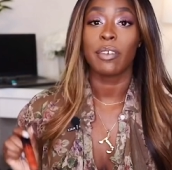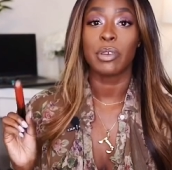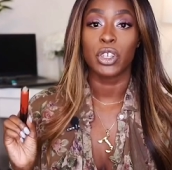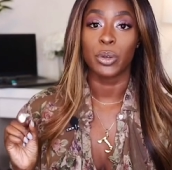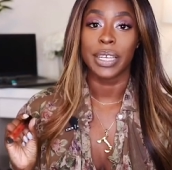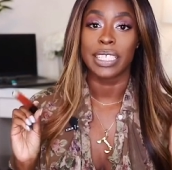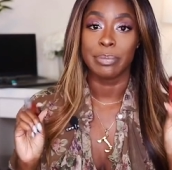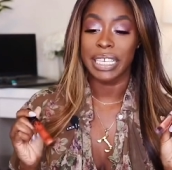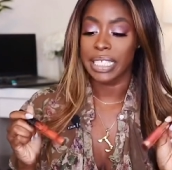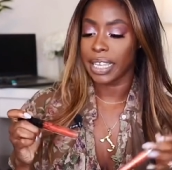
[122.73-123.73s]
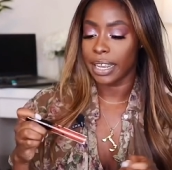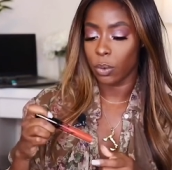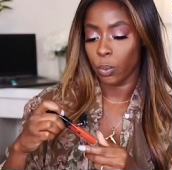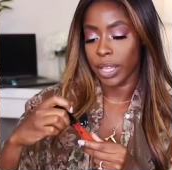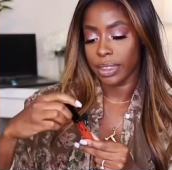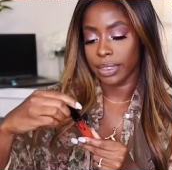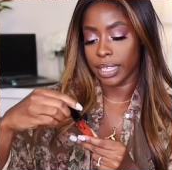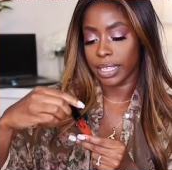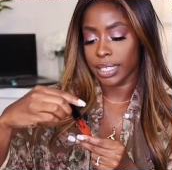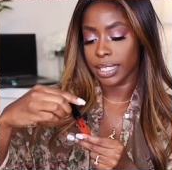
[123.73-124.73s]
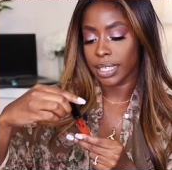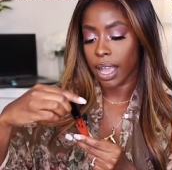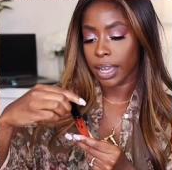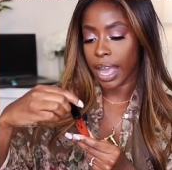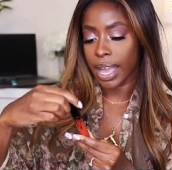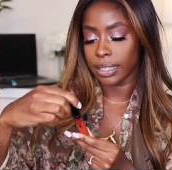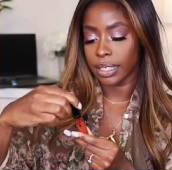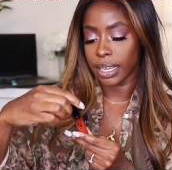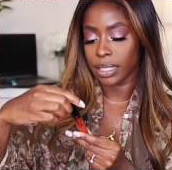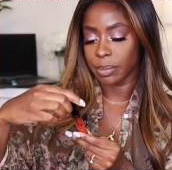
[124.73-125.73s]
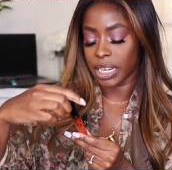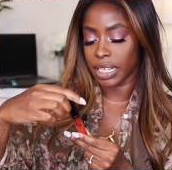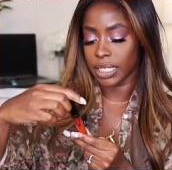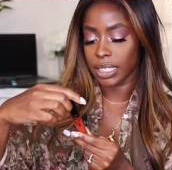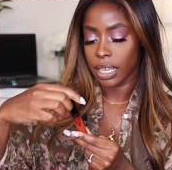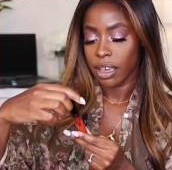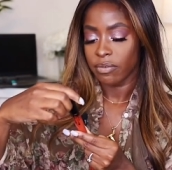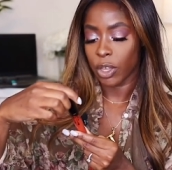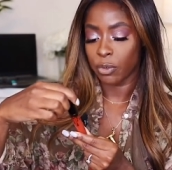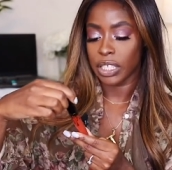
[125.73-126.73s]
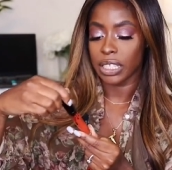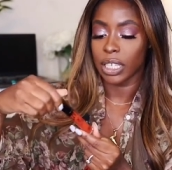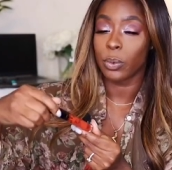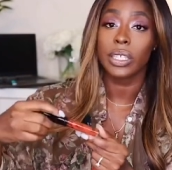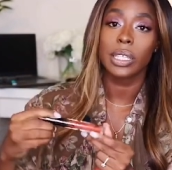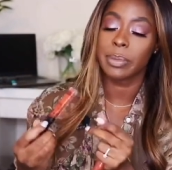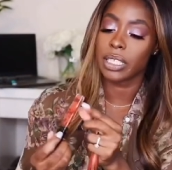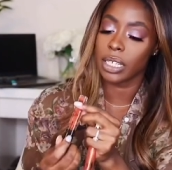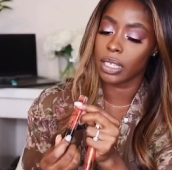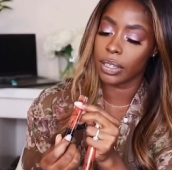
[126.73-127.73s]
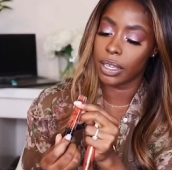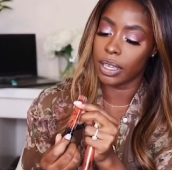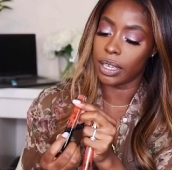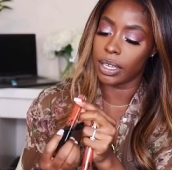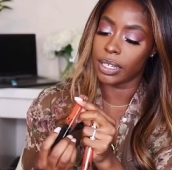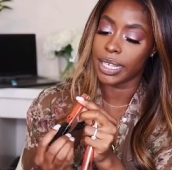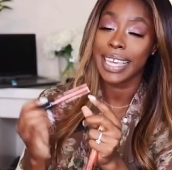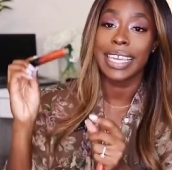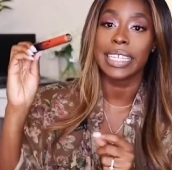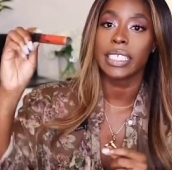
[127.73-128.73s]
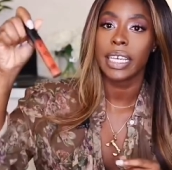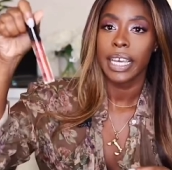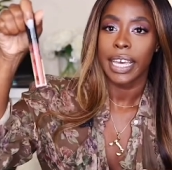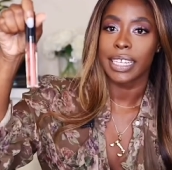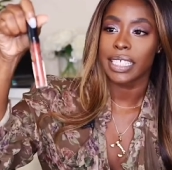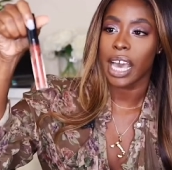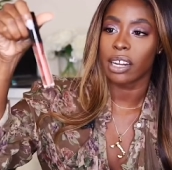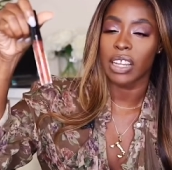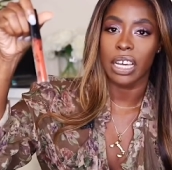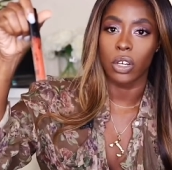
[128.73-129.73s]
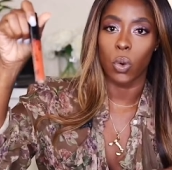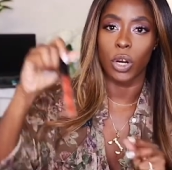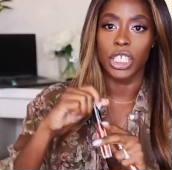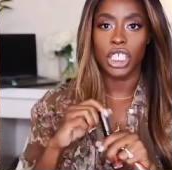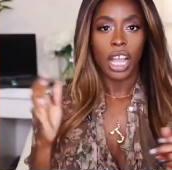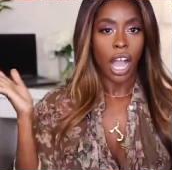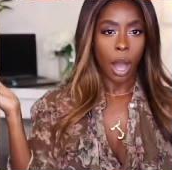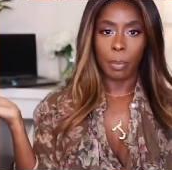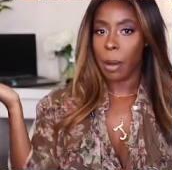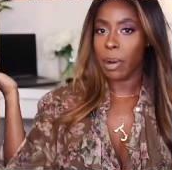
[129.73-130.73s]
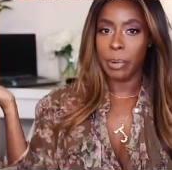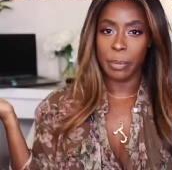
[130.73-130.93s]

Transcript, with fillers: I've been doing is mixing it with this Kylie Cosmetics Velvet Liquid Lipstick in Heat, and it's kind of like an orange. I'll pop up